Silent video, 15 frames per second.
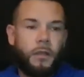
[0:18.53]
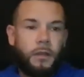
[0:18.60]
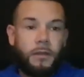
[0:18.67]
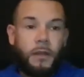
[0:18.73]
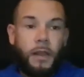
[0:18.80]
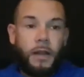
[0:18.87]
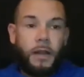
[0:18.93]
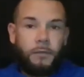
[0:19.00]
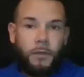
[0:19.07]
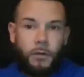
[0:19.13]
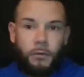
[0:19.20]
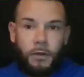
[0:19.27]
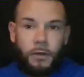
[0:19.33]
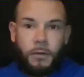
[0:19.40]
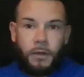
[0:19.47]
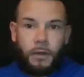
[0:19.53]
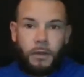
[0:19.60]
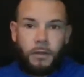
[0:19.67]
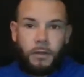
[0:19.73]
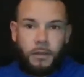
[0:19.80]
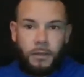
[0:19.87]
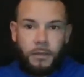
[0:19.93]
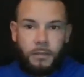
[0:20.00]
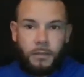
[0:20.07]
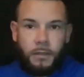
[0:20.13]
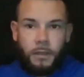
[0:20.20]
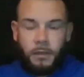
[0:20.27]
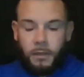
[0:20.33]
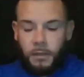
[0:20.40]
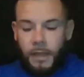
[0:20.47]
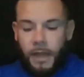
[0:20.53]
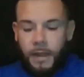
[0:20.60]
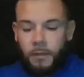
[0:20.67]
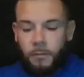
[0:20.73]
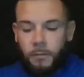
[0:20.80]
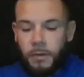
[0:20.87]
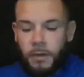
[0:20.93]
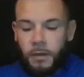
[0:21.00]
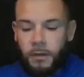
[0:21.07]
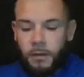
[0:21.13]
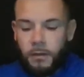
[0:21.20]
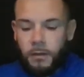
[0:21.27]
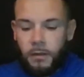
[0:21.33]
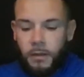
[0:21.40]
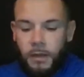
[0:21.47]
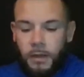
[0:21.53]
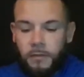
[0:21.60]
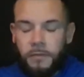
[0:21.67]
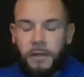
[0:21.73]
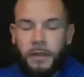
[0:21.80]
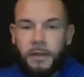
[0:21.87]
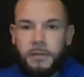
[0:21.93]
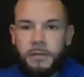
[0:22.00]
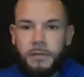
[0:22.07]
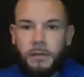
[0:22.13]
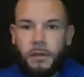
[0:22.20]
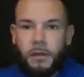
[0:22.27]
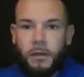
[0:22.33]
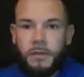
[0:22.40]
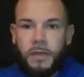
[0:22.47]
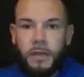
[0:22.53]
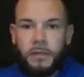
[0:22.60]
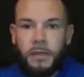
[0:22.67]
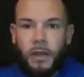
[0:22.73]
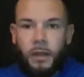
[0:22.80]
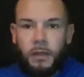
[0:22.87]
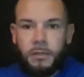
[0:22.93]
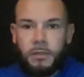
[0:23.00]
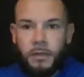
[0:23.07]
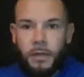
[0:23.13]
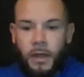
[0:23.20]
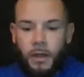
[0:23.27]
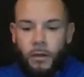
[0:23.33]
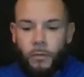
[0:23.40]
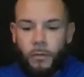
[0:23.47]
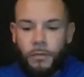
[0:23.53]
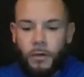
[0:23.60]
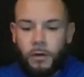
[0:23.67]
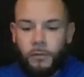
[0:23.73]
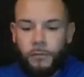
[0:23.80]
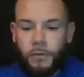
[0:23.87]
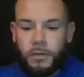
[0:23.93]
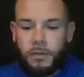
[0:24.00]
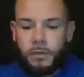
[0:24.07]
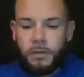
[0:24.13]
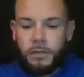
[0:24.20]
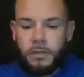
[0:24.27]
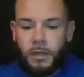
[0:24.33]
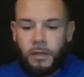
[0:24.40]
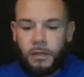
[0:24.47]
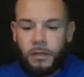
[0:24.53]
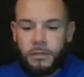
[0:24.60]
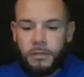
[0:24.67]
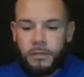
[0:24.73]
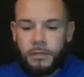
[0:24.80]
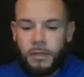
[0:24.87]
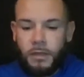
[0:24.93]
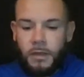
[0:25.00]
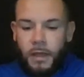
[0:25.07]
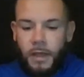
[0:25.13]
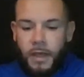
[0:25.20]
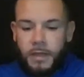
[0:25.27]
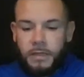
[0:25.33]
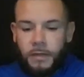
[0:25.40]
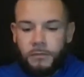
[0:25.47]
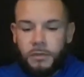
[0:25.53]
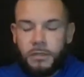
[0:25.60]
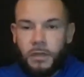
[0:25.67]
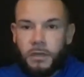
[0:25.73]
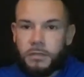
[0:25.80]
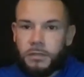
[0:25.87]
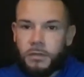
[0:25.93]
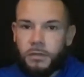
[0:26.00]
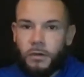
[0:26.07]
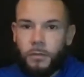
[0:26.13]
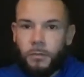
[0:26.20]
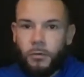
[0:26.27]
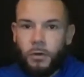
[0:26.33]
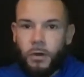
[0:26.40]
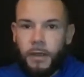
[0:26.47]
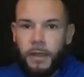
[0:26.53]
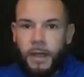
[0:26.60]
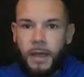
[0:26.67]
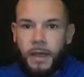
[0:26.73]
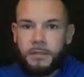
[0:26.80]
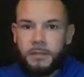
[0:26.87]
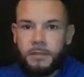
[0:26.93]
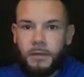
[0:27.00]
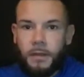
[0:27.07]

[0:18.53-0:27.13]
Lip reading: not even creeping, the galloping advance of technology now with artificial intelligence, as I've discussed in other broadcasts,